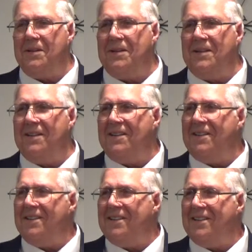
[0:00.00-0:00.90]

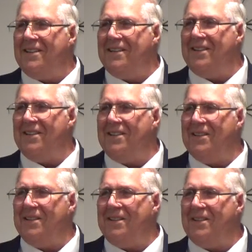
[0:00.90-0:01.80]

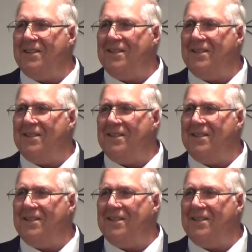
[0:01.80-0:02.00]
(no one is talking)